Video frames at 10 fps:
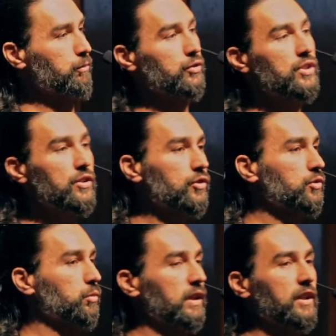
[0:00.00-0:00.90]
procedures
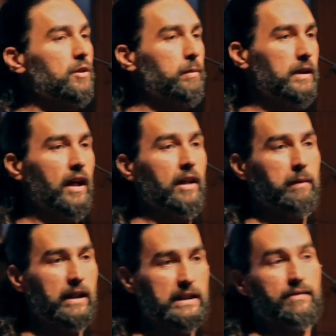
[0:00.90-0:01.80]
were needed to be done
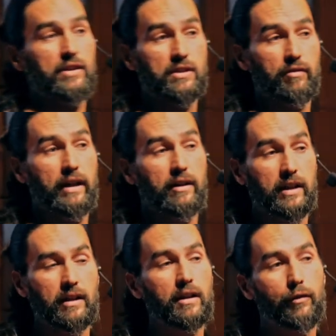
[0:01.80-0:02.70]
because of the
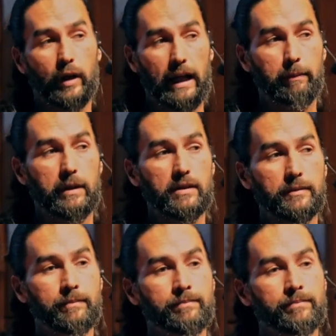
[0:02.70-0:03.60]
severity of what happened.
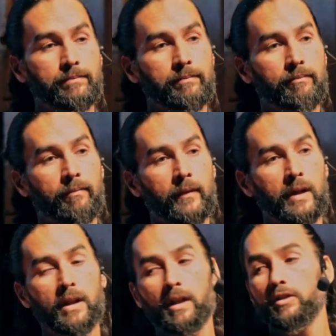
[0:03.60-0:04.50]

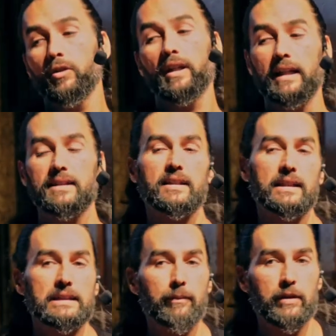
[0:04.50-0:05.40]
So again, it's
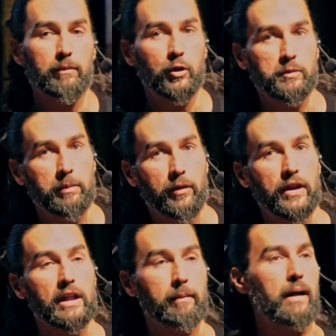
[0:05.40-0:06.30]
not something that most people
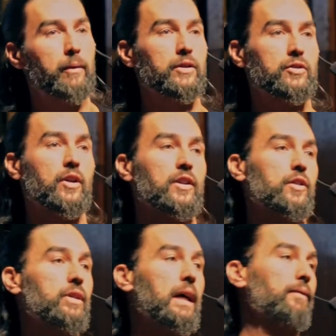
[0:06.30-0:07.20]
think about when you're starting to
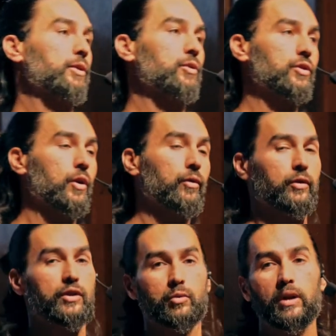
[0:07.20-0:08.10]
travel. You just go for a
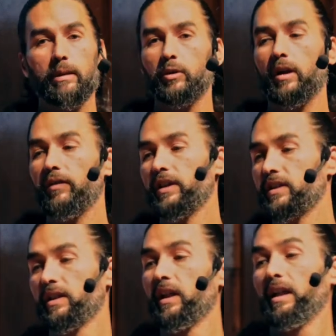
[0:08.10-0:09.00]
swim. You have
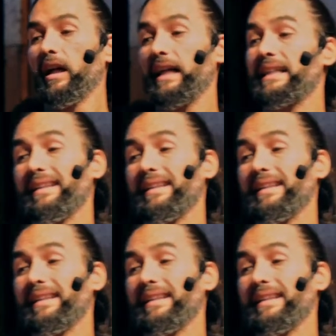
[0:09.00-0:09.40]
this idea